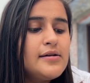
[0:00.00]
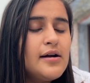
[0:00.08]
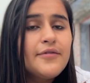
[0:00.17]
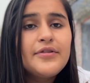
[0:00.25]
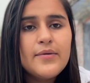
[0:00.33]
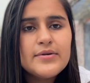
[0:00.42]

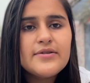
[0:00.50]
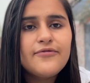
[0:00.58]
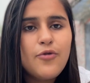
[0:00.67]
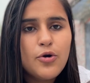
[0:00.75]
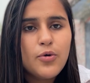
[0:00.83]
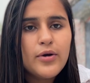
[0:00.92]
there was a
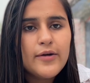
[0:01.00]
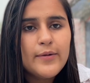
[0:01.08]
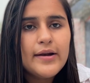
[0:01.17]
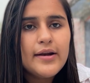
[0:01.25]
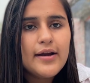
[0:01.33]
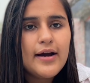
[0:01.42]
photo
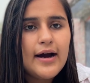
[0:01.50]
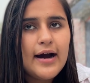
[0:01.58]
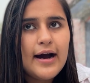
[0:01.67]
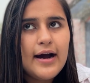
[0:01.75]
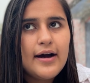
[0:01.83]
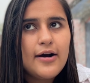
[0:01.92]
given
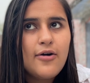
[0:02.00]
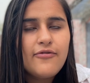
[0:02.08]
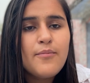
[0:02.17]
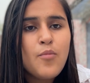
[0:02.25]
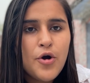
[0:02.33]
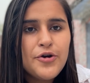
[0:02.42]
of
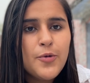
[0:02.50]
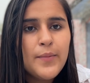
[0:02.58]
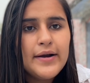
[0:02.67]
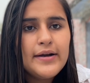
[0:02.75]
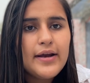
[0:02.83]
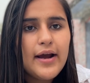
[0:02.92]
a
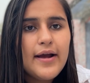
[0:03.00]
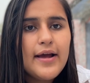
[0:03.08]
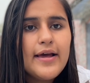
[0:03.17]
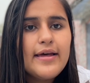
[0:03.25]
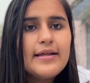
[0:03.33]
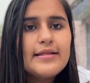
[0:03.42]
monument
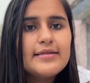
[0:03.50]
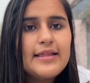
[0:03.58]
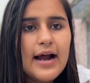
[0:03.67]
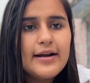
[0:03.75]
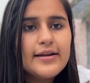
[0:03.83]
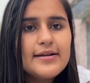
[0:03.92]

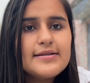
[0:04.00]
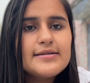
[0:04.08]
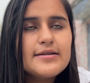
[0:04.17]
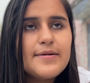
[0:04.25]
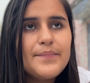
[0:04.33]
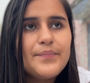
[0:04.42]
that
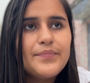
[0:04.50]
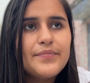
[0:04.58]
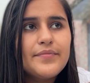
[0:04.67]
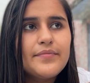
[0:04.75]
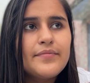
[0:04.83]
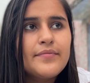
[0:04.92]
is
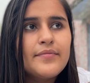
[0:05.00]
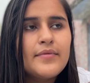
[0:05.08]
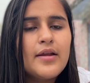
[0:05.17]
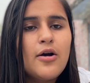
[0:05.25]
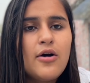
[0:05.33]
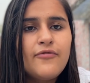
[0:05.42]

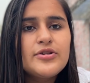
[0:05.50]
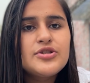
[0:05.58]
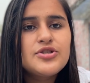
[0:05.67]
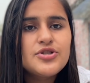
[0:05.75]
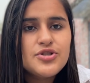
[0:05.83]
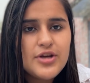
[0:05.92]
of a
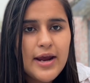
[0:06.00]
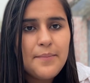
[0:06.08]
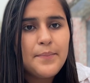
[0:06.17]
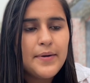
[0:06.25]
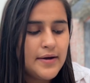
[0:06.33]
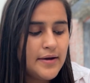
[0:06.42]
shape.